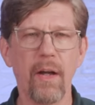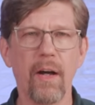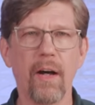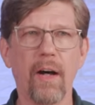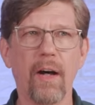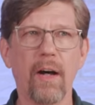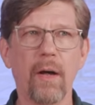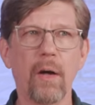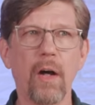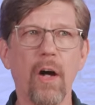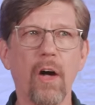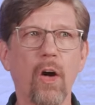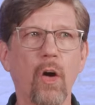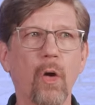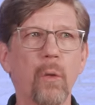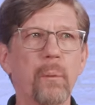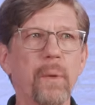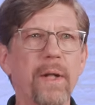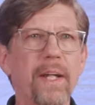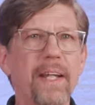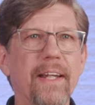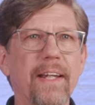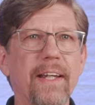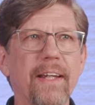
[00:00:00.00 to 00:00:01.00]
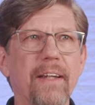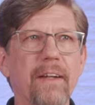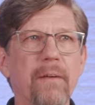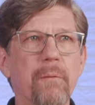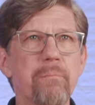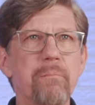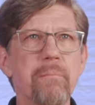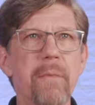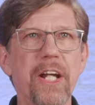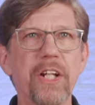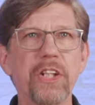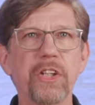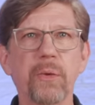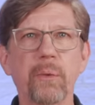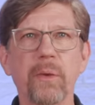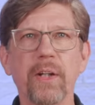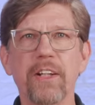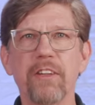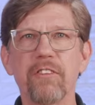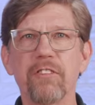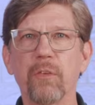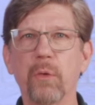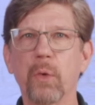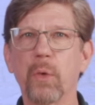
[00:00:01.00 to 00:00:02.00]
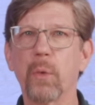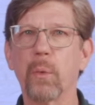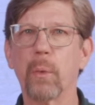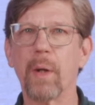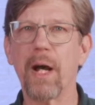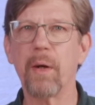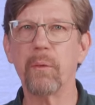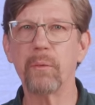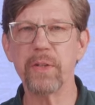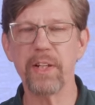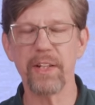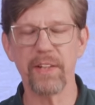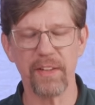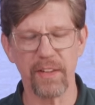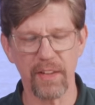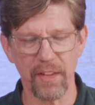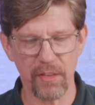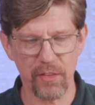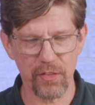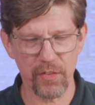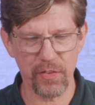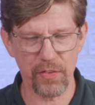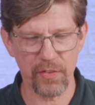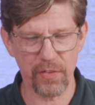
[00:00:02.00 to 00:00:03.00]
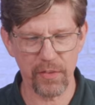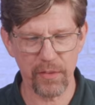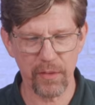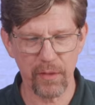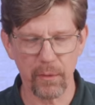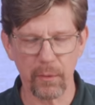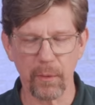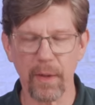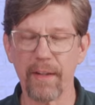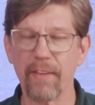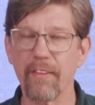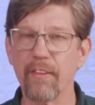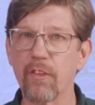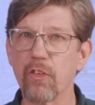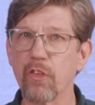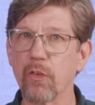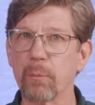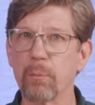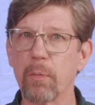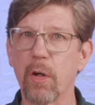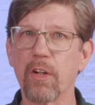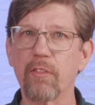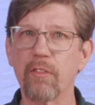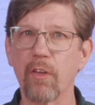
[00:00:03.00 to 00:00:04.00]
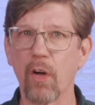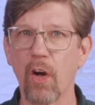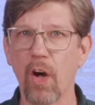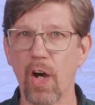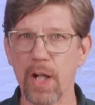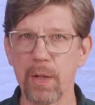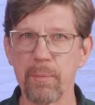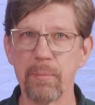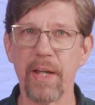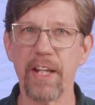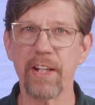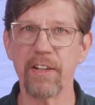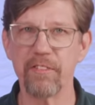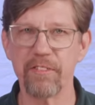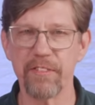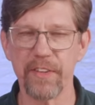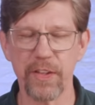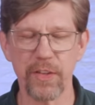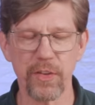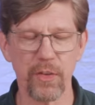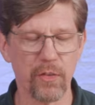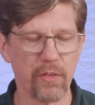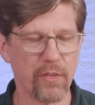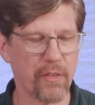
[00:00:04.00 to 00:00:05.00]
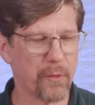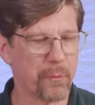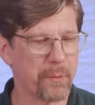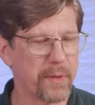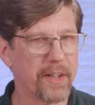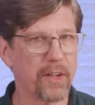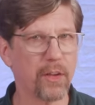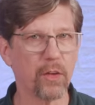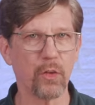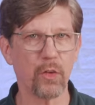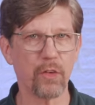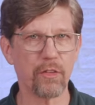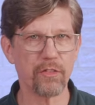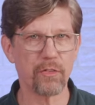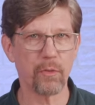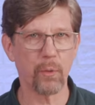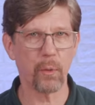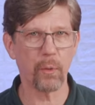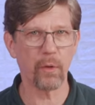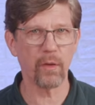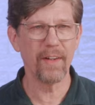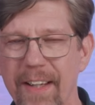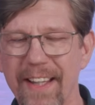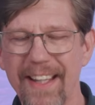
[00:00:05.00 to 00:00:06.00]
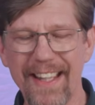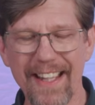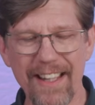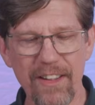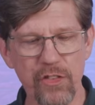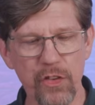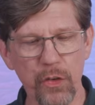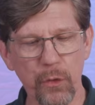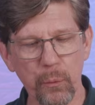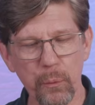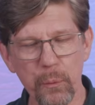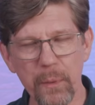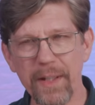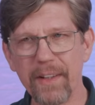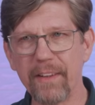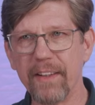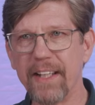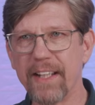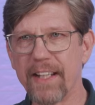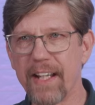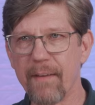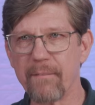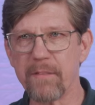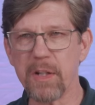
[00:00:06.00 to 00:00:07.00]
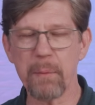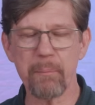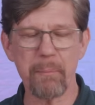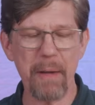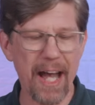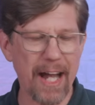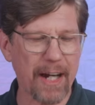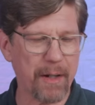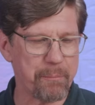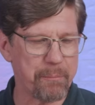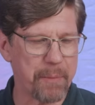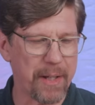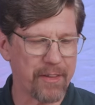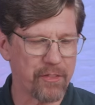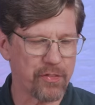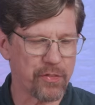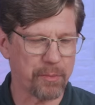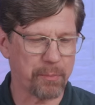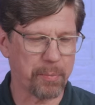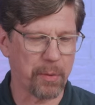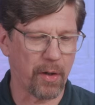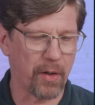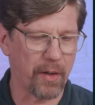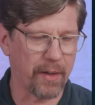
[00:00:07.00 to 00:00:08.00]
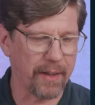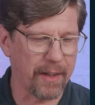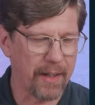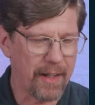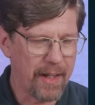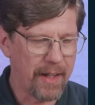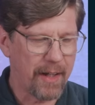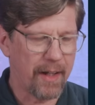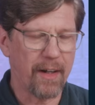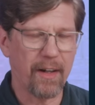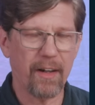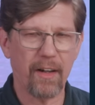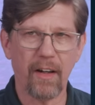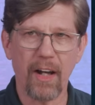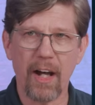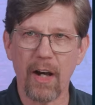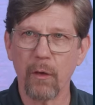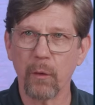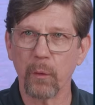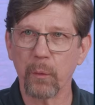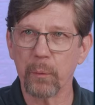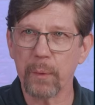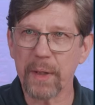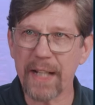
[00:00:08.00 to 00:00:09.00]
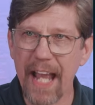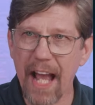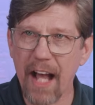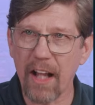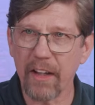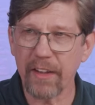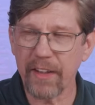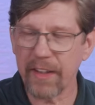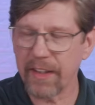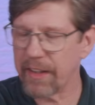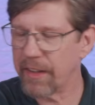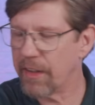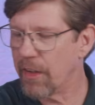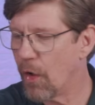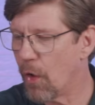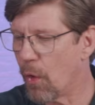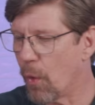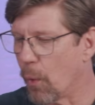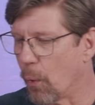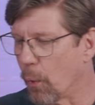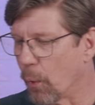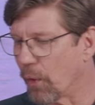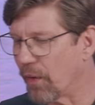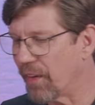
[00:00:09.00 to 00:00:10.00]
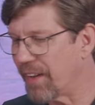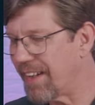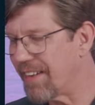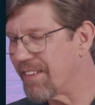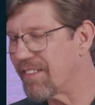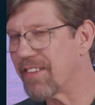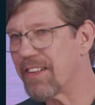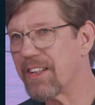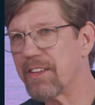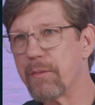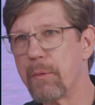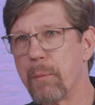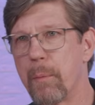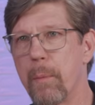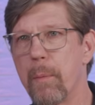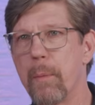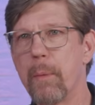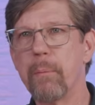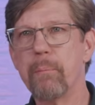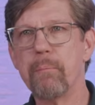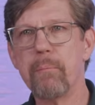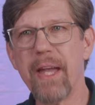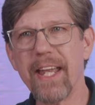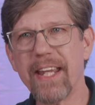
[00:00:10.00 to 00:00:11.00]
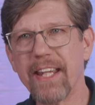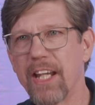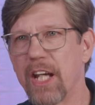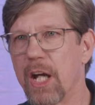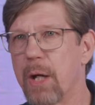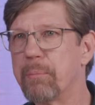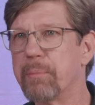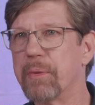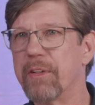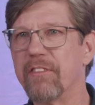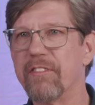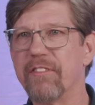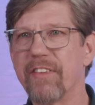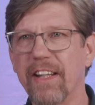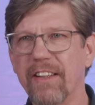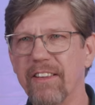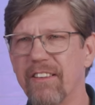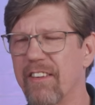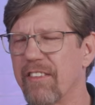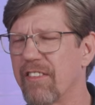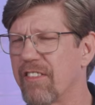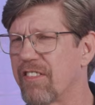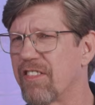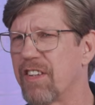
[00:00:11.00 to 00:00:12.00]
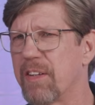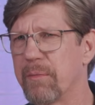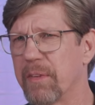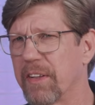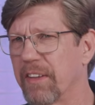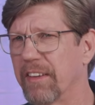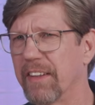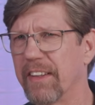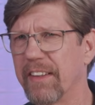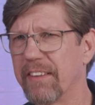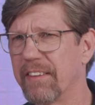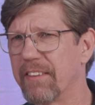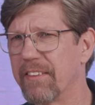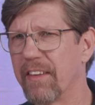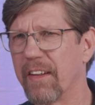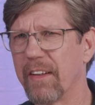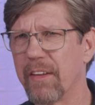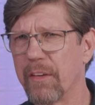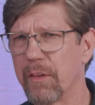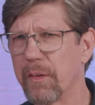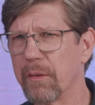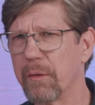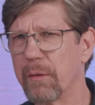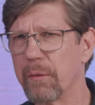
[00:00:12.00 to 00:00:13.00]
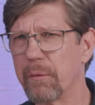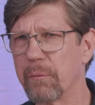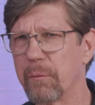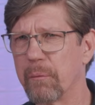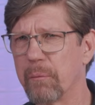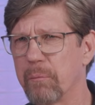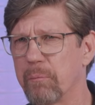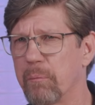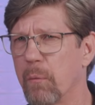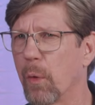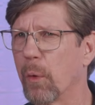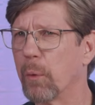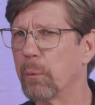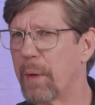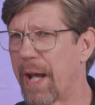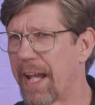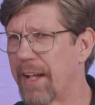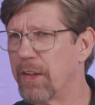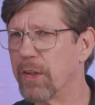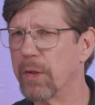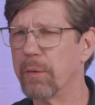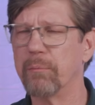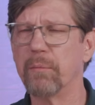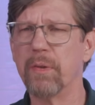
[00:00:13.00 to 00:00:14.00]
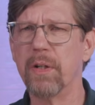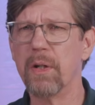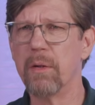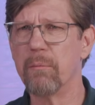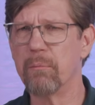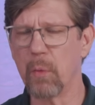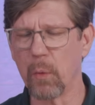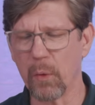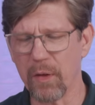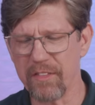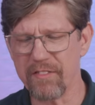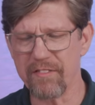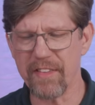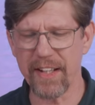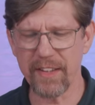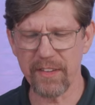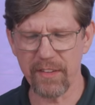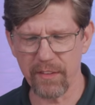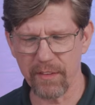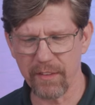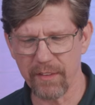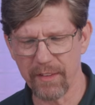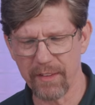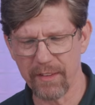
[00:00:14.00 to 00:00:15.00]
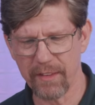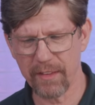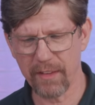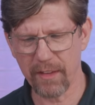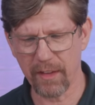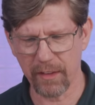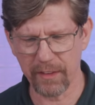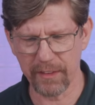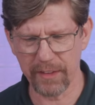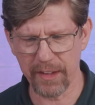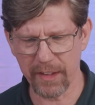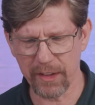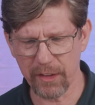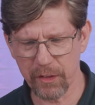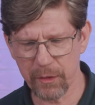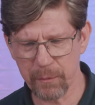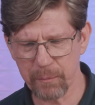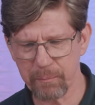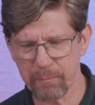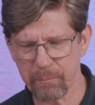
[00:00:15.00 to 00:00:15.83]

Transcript: Are we measuring for groundedness? Right, these are part of our automated features that we can look for. Is it really coming back based upon our reality, or is it making up does it seemingly more random, more invented content?